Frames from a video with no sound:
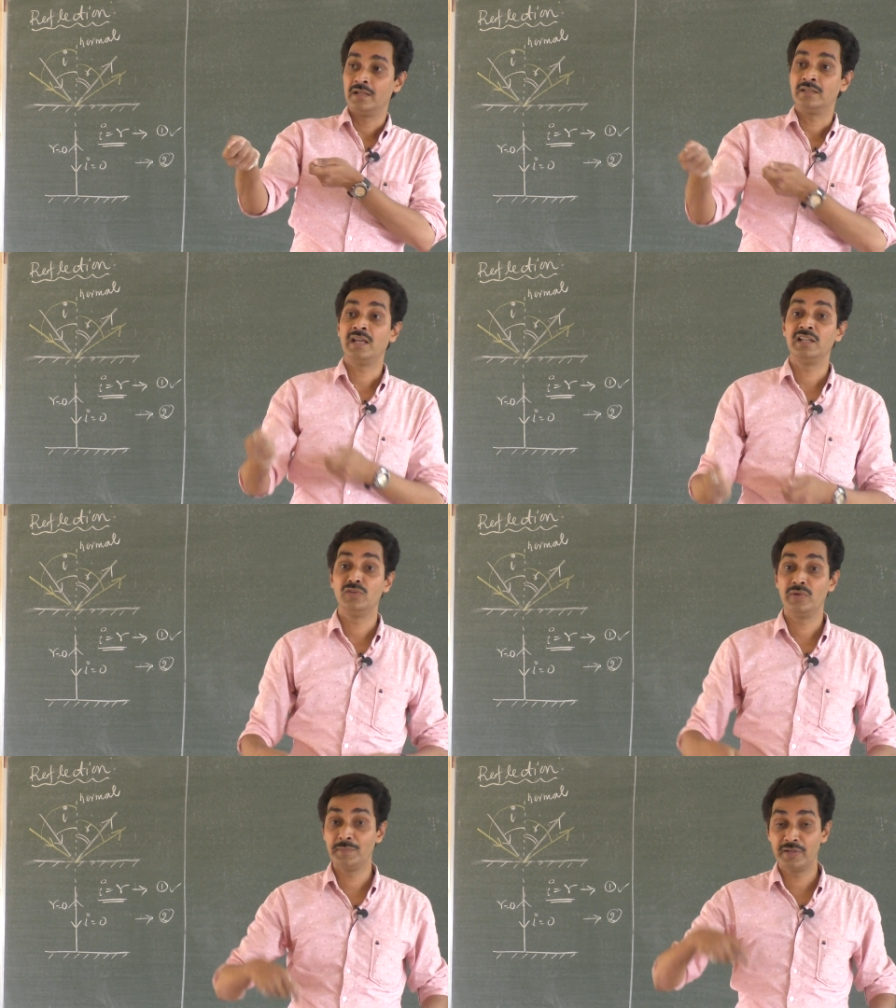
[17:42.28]
then
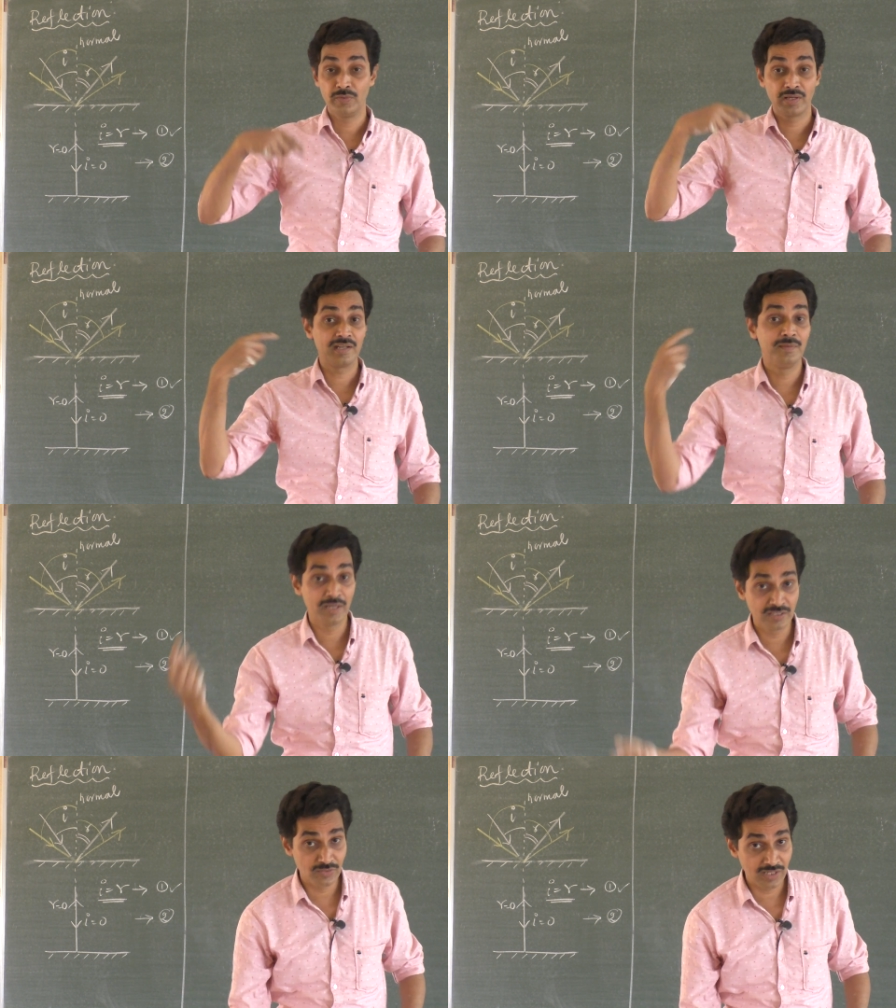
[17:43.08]
you, your
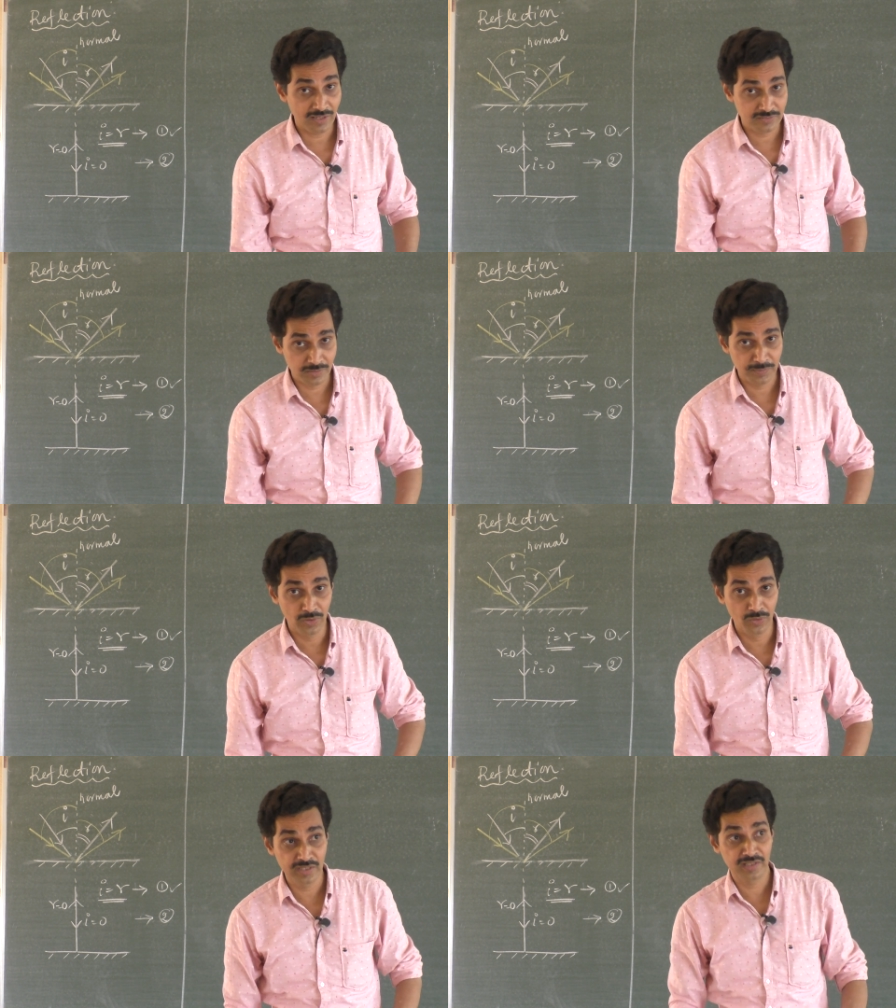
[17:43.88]
image will also be
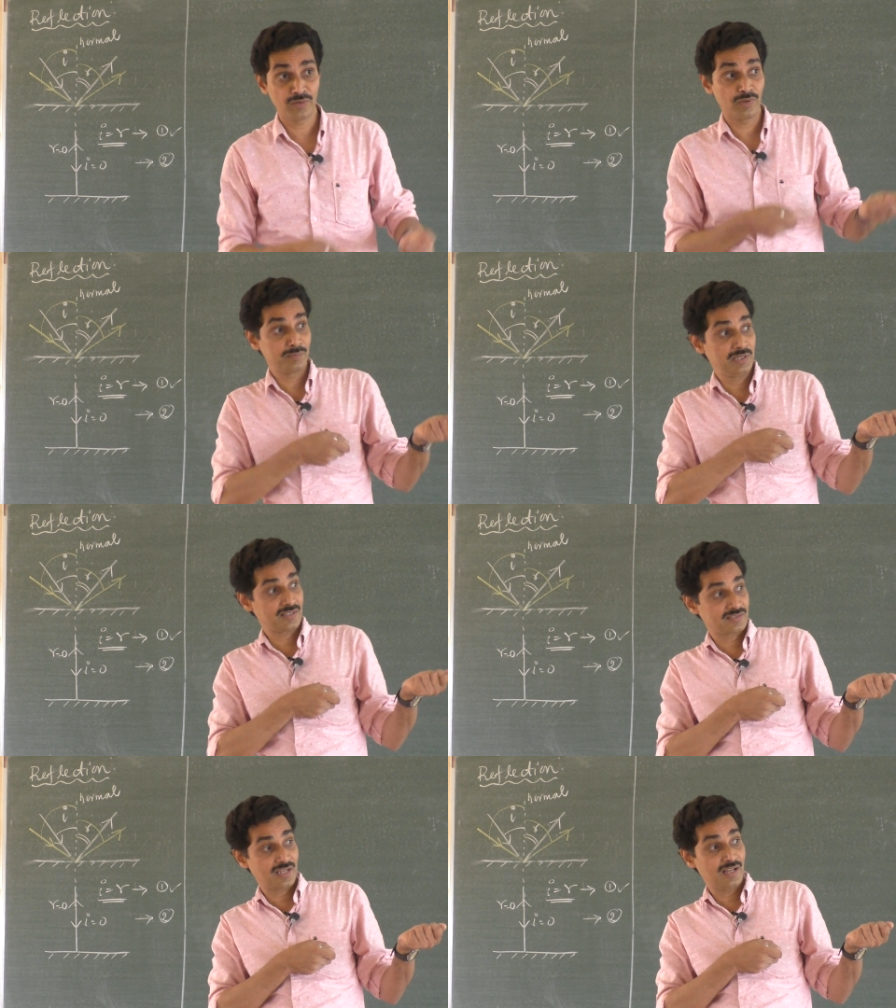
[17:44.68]
holding a 1
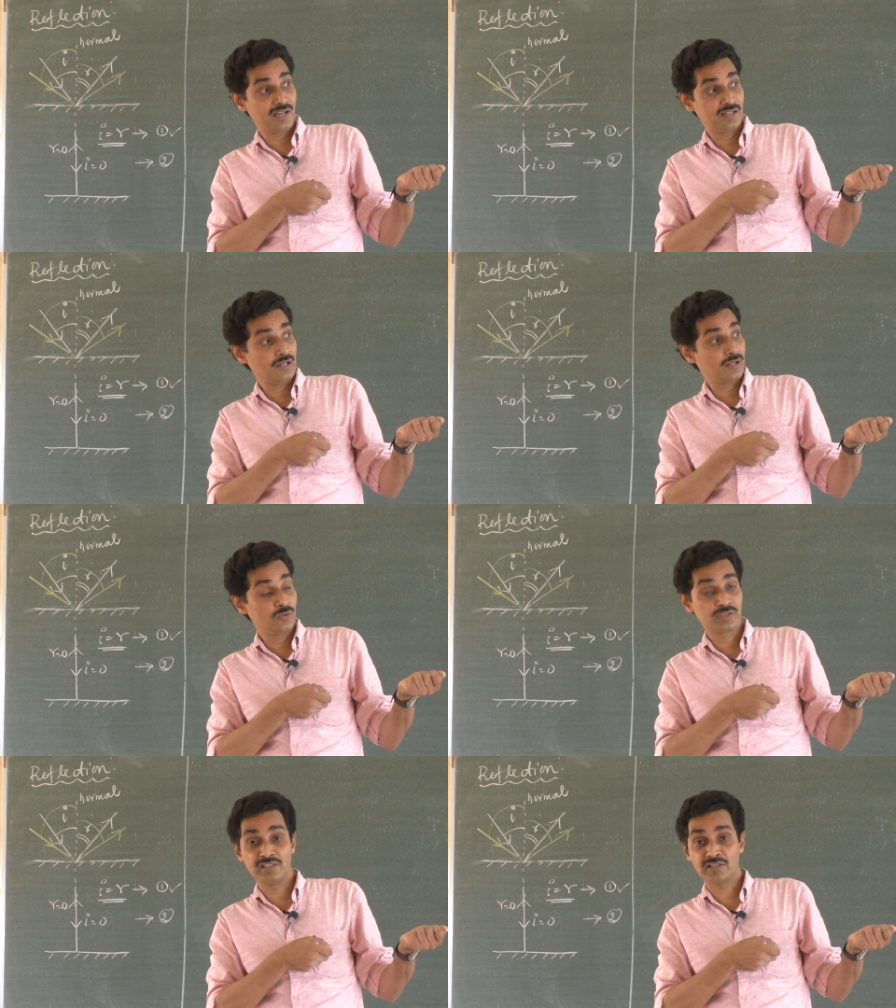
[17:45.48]
meter scale and uh,
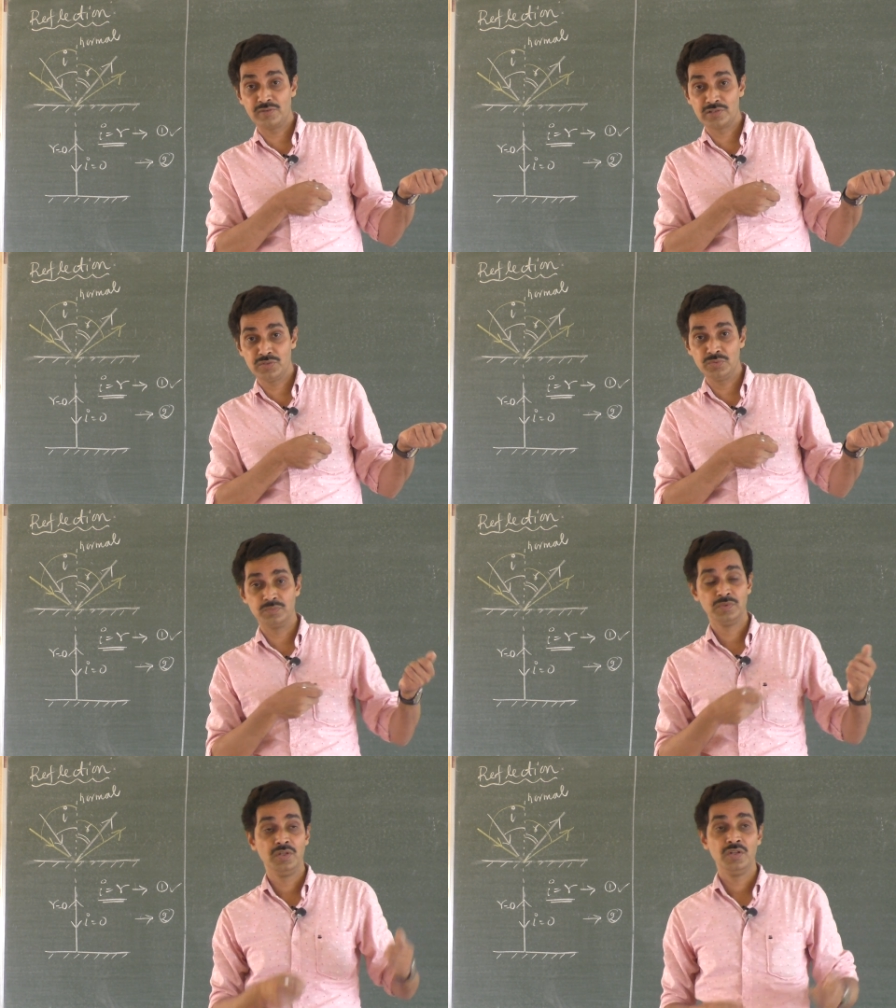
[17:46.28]
looking towards you.
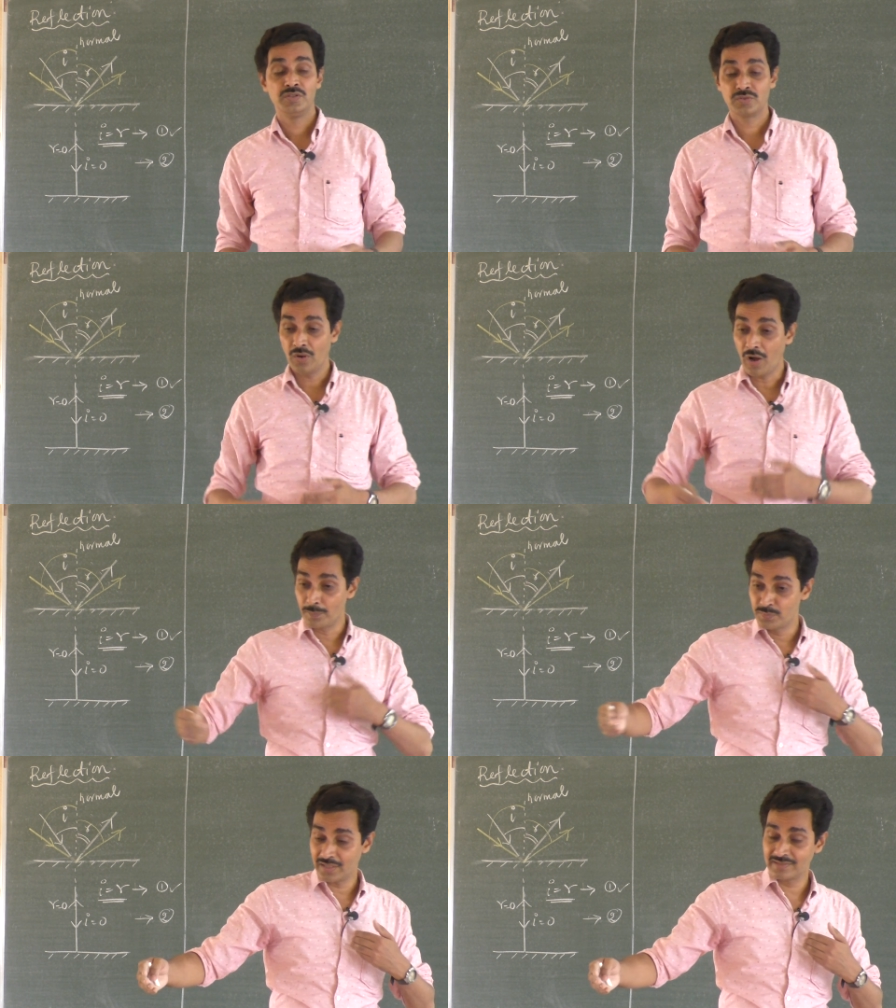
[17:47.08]
So
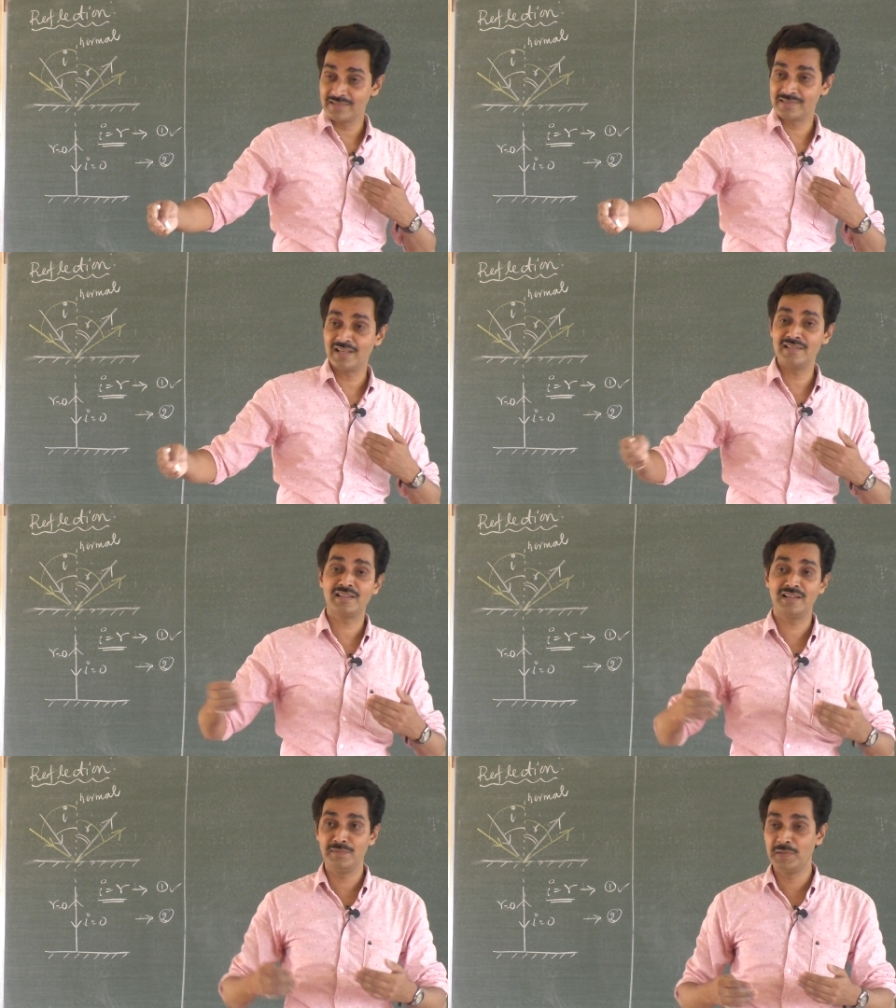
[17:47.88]
object distance
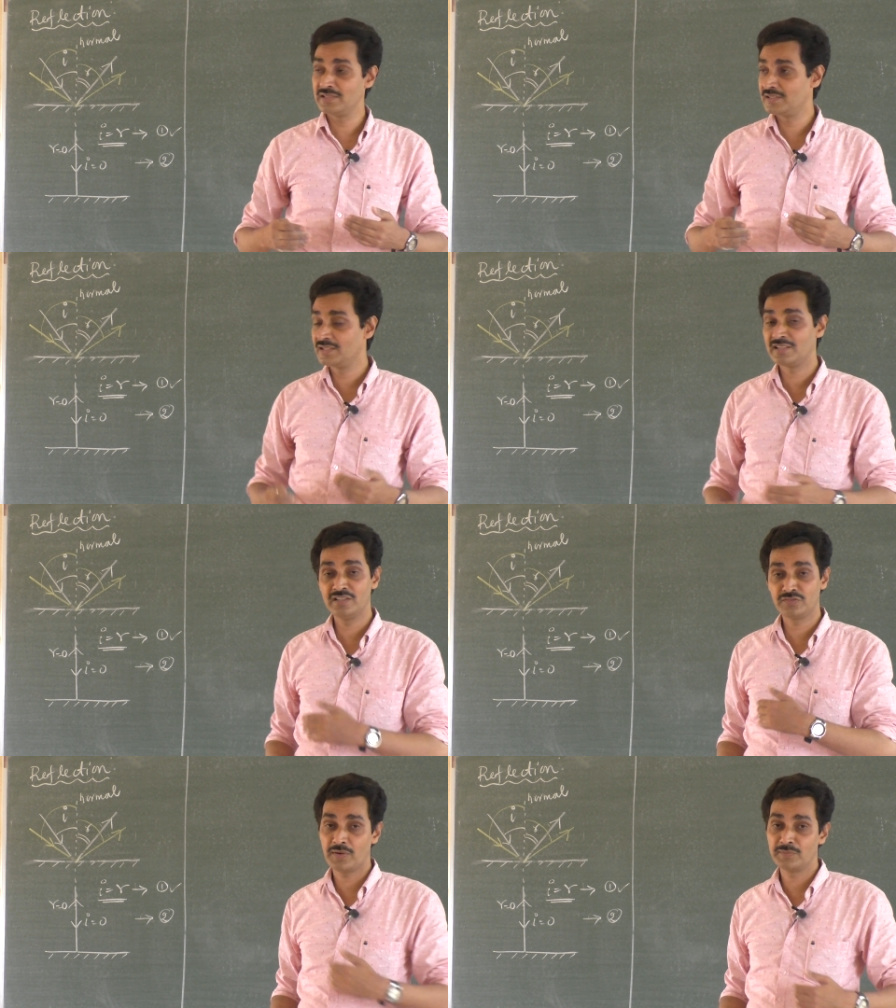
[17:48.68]
and image
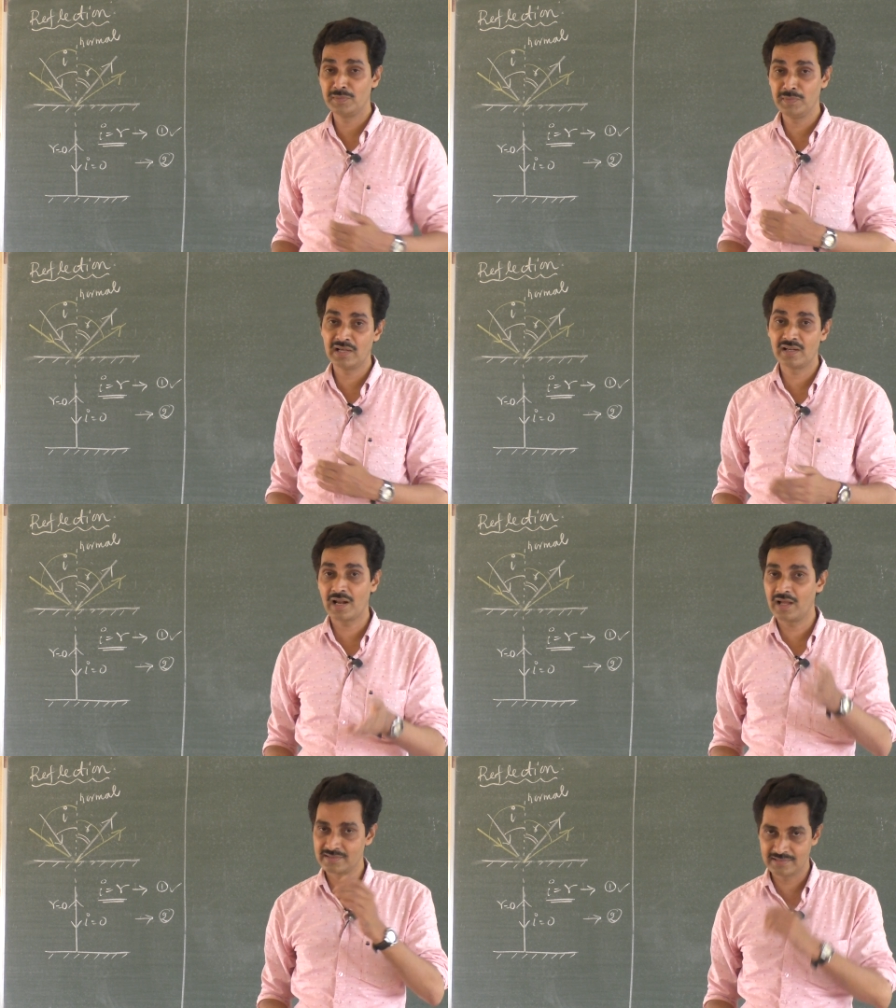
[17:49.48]
distance from the mirror
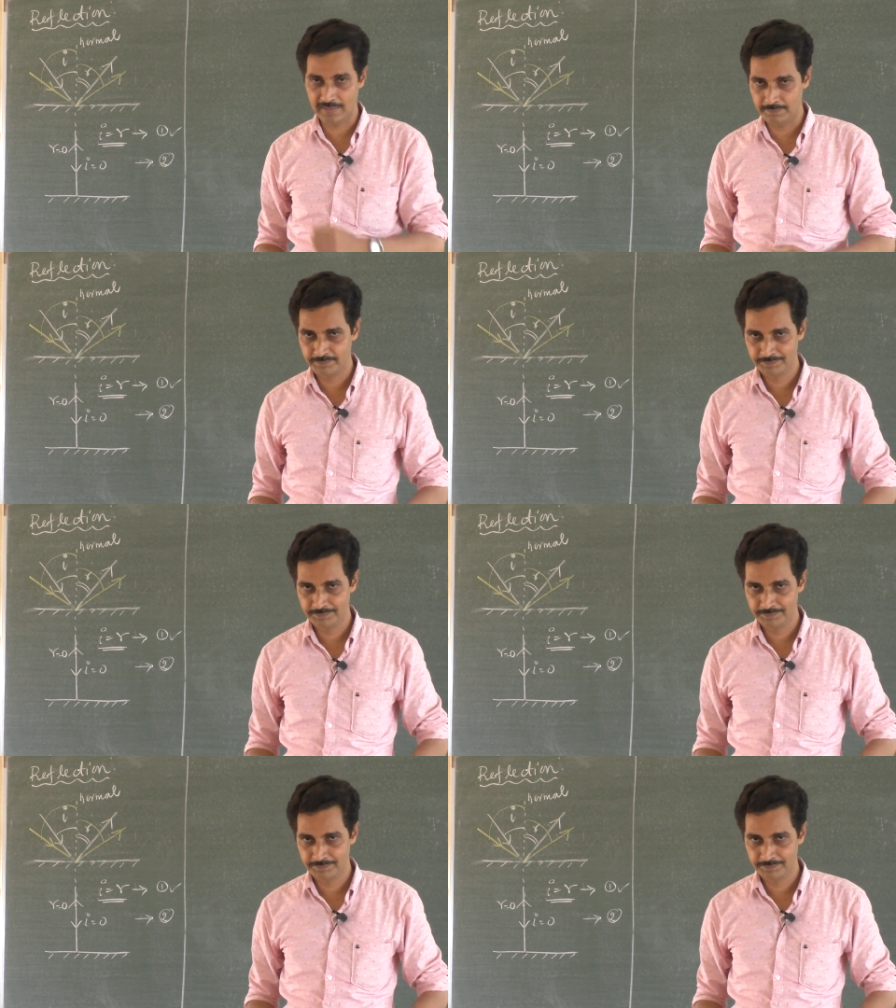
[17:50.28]
are same